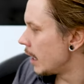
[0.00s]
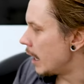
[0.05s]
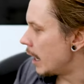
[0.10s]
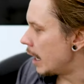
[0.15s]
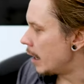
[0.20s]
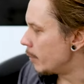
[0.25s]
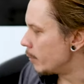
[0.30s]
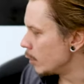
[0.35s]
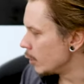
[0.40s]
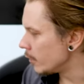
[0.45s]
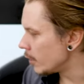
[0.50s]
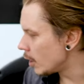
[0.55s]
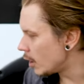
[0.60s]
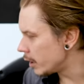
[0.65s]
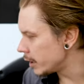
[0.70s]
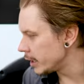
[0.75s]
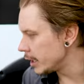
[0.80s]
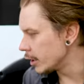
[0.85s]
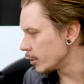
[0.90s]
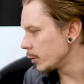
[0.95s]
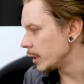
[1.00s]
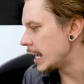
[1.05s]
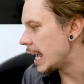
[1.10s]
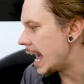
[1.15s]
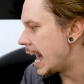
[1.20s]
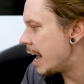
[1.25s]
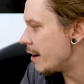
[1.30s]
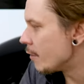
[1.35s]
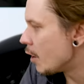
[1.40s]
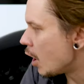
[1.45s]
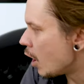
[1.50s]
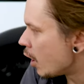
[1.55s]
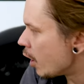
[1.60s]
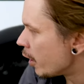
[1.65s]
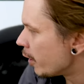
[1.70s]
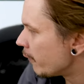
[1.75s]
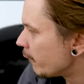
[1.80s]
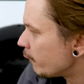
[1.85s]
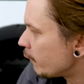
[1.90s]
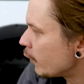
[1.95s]
Uh, moving on here, we have
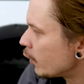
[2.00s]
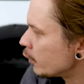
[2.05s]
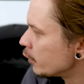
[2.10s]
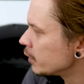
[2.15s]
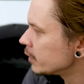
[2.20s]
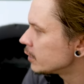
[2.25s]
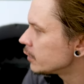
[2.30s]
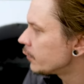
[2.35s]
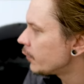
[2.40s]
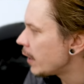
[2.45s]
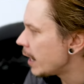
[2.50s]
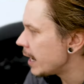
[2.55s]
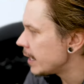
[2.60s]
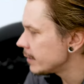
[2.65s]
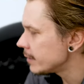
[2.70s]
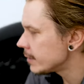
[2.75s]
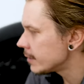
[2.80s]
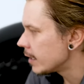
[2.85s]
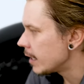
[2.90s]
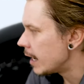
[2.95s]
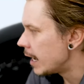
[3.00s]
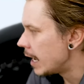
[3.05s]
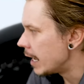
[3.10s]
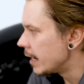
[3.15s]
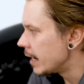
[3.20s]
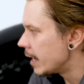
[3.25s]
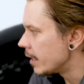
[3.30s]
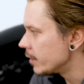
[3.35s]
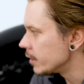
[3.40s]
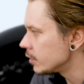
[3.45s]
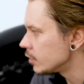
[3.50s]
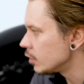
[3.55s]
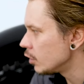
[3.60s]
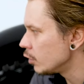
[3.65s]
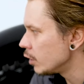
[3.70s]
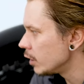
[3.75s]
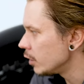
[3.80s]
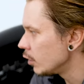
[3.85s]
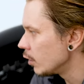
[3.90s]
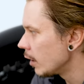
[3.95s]
our furnace vent. Uh, now this
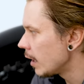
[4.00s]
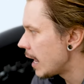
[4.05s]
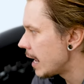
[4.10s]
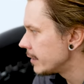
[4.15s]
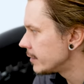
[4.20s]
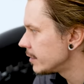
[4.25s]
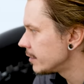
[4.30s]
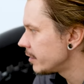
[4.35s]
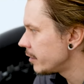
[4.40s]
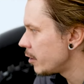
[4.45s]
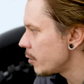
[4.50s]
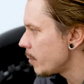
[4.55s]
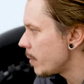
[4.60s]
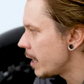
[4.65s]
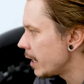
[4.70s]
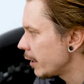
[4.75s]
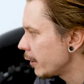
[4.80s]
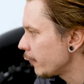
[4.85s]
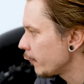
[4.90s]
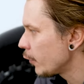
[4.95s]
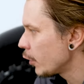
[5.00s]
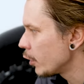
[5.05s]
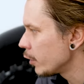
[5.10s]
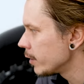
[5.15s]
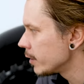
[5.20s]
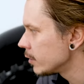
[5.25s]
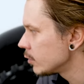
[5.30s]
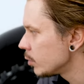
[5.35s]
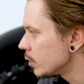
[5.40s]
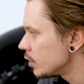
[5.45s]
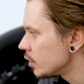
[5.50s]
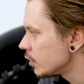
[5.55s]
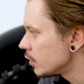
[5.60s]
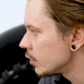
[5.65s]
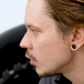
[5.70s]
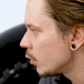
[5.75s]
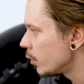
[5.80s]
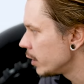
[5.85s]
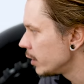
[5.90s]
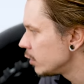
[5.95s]
unit utilizes a Dometic furnace, which is
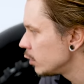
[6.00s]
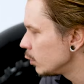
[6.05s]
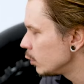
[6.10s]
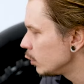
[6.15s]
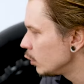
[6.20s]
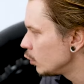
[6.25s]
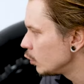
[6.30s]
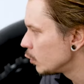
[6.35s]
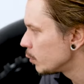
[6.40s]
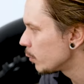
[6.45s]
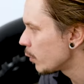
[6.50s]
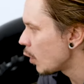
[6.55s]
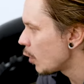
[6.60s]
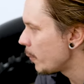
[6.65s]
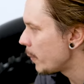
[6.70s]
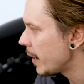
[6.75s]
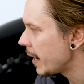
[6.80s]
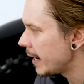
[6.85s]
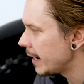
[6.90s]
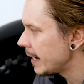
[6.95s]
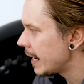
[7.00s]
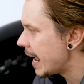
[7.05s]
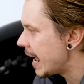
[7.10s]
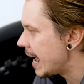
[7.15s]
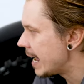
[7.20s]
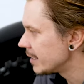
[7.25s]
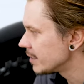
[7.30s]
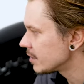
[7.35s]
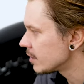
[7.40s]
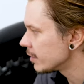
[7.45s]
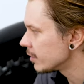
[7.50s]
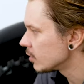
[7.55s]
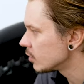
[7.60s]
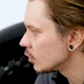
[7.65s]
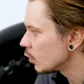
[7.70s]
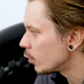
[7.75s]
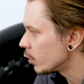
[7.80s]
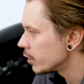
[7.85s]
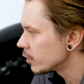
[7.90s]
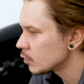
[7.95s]
going to use propane as the
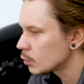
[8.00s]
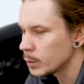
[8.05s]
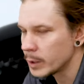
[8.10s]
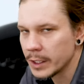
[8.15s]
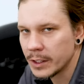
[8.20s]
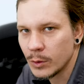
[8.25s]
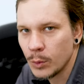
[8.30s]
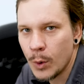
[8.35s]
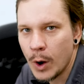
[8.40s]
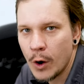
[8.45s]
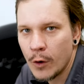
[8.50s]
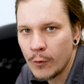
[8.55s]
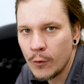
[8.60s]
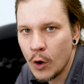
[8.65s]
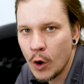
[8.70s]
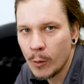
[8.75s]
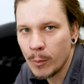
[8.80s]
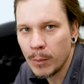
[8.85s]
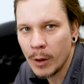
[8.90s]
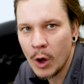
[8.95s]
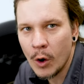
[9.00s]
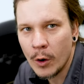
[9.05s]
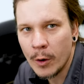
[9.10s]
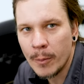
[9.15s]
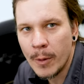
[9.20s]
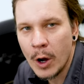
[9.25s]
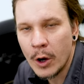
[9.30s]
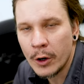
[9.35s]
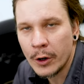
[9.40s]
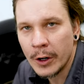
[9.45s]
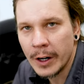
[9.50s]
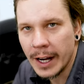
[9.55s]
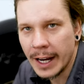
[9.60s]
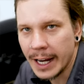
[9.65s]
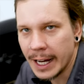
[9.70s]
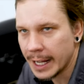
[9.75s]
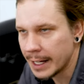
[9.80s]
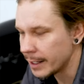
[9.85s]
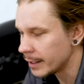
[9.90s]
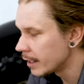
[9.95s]
source with 12 volt blower motor
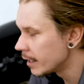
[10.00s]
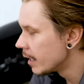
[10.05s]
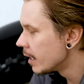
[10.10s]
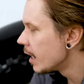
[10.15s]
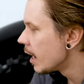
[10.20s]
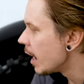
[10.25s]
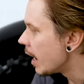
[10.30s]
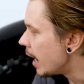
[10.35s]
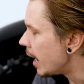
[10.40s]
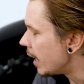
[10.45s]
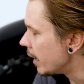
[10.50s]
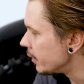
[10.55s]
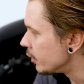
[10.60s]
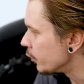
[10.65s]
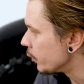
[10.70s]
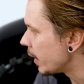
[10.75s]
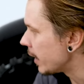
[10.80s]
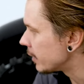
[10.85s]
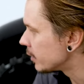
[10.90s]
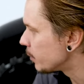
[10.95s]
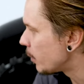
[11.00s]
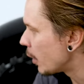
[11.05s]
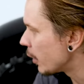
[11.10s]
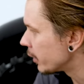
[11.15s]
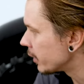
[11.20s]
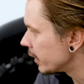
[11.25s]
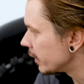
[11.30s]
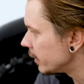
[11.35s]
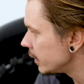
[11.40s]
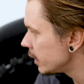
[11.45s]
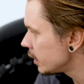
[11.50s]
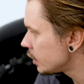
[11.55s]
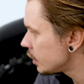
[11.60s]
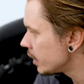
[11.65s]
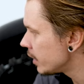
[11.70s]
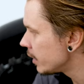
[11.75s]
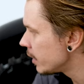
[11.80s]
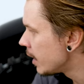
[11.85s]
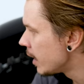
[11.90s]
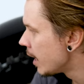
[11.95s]
and uh, direct spark
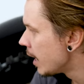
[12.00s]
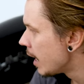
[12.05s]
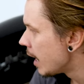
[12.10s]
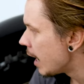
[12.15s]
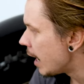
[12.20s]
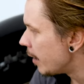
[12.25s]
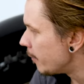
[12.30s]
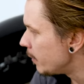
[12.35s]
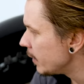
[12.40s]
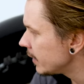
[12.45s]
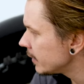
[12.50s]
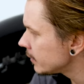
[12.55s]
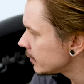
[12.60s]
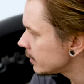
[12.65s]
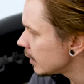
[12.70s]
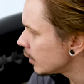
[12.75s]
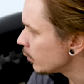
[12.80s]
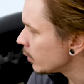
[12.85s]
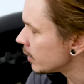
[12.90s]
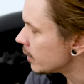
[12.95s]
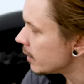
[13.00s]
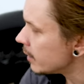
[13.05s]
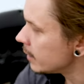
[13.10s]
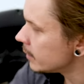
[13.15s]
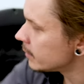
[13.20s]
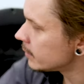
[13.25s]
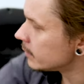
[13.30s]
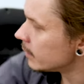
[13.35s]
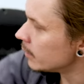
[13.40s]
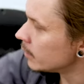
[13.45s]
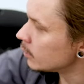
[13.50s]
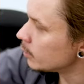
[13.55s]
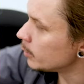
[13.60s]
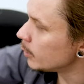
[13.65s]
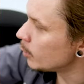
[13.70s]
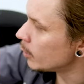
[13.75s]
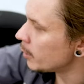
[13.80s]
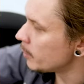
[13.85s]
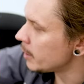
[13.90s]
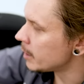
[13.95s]
ignition. Uh, biggest thing with this is we
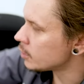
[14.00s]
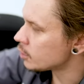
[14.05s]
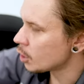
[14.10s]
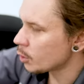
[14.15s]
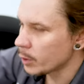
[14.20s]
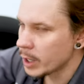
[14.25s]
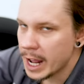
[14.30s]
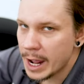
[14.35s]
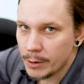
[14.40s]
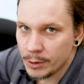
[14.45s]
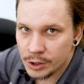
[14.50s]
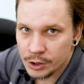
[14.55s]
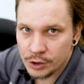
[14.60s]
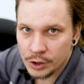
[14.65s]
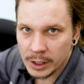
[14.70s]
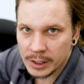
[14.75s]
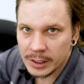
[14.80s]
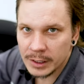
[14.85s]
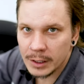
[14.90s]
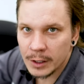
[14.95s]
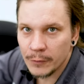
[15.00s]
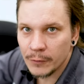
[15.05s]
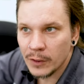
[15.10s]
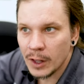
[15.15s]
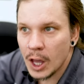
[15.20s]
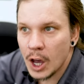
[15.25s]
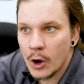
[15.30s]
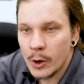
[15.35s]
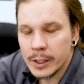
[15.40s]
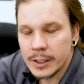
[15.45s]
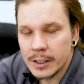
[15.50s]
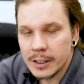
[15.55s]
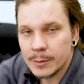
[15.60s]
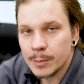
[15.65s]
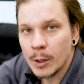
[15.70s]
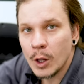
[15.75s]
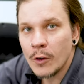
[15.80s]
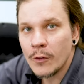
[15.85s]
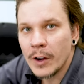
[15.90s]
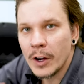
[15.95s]
wanna make sure we're not restricting the flow. It does
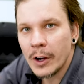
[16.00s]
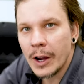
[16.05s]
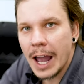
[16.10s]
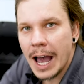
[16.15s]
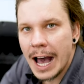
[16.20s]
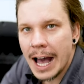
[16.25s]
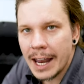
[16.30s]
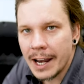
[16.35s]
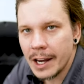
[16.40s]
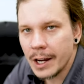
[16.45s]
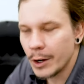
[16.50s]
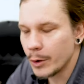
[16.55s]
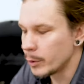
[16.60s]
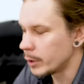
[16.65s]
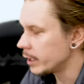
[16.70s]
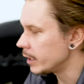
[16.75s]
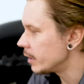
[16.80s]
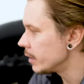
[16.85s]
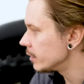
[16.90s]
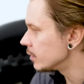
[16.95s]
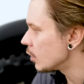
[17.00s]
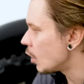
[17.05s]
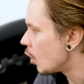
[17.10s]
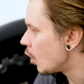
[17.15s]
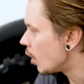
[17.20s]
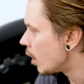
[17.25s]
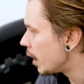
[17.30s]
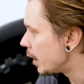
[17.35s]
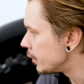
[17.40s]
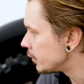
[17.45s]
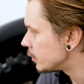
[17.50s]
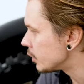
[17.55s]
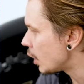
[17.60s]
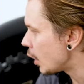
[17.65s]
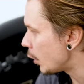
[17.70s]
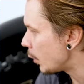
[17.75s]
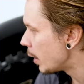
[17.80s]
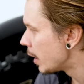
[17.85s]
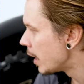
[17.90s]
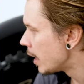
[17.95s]
blow very hot air when it is on,
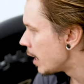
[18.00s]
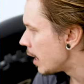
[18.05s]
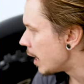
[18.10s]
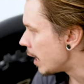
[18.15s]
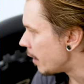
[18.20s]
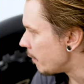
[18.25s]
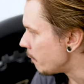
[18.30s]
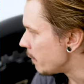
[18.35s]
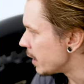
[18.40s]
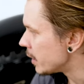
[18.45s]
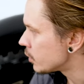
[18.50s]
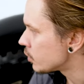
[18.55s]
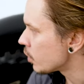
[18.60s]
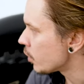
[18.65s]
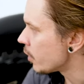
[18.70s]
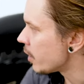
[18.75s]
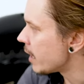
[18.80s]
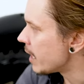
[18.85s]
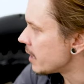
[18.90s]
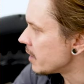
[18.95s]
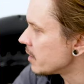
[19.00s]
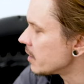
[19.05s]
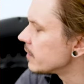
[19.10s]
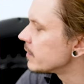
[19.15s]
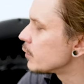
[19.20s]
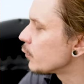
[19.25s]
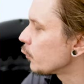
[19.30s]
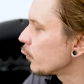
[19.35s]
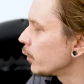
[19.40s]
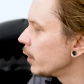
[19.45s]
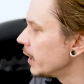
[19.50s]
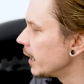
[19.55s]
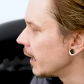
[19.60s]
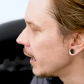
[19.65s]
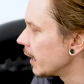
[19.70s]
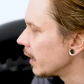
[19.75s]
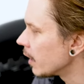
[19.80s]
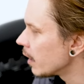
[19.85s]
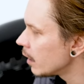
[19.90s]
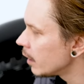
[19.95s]
so uh, make sure that it is free
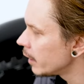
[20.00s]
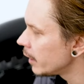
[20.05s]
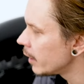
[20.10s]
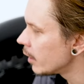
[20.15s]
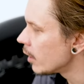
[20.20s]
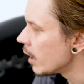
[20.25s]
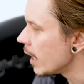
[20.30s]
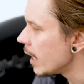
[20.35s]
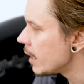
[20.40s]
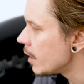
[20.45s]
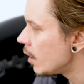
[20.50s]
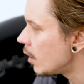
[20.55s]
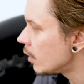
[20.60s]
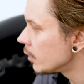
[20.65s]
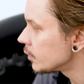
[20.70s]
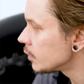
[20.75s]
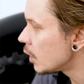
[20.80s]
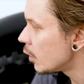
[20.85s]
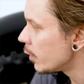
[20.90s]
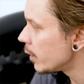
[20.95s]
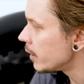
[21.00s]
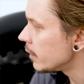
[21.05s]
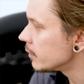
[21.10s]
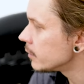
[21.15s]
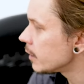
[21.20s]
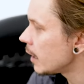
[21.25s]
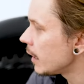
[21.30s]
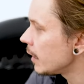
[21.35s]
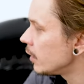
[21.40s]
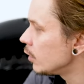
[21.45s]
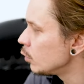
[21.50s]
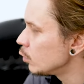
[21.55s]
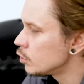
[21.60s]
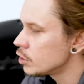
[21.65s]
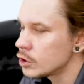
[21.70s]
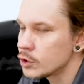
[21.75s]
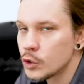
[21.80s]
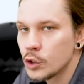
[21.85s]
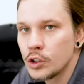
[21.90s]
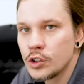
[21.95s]
and clear. And also it is a huge
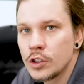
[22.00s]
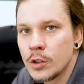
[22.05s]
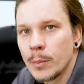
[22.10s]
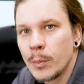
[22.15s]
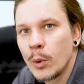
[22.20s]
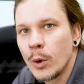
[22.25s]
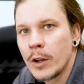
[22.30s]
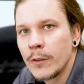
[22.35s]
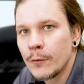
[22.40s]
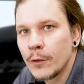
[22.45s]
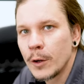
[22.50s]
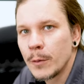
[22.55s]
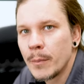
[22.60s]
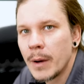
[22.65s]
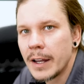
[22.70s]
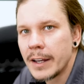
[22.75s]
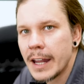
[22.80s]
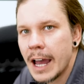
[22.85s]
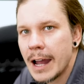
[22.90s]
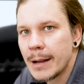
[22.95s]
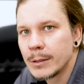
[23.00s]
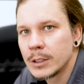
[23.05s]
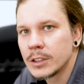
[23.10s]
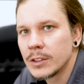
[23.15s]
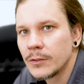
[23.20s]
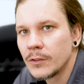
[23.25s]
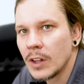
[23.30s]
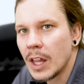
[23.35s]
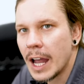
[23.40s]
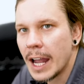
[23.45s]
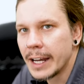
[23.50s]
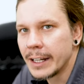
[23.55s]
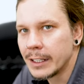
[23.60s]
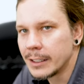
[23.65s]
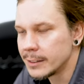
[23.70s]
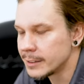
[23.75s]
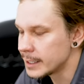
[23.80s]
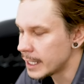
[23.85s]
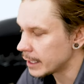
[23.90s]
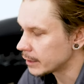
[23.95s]
intrusion point for mud daubers and flying
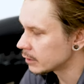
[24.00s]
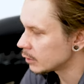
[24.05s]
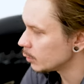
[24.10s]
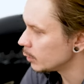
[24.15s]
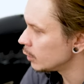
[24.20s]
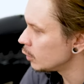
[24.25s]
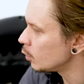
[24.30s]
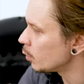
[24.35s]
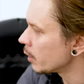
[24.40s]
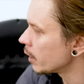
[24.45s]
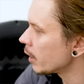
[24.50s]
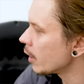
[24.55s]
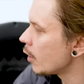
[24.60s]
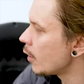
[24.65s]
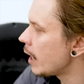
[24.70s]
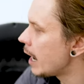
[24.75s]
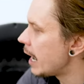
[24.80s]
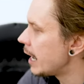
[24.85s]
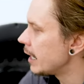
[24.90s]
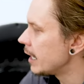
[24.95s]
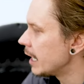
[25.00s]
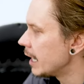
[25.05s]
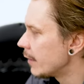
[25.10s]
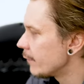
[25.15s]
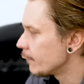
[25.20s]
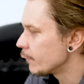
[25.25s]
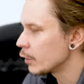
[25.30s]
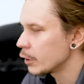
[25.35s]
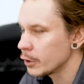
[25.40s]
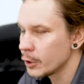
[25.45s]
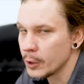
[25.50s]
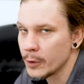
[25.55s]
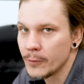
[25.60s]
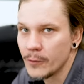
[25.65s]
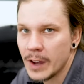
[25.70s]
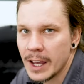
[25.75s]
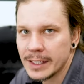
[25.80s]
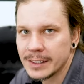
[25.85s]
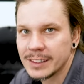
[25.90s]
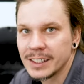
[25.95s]
insects, so we do wanna go ahead and further
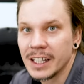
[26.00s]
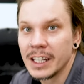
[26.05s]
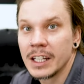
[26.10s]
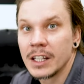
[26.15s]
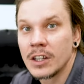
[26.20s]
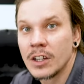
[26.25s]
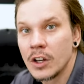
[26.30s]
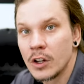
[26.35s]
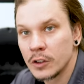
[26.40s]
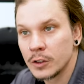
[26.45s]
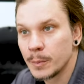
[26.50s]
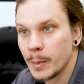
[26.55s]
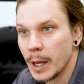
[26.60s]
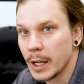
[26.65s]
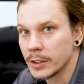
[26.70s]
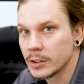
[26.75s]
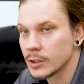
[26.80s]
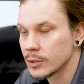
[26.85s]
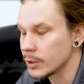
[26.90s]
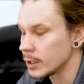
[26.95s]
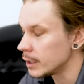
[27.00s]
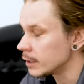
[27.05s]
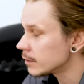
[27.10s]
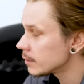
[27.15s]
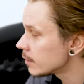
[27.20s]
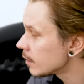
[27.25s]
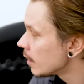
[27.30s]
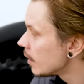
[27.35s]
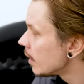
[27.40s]
invest in those bug screens.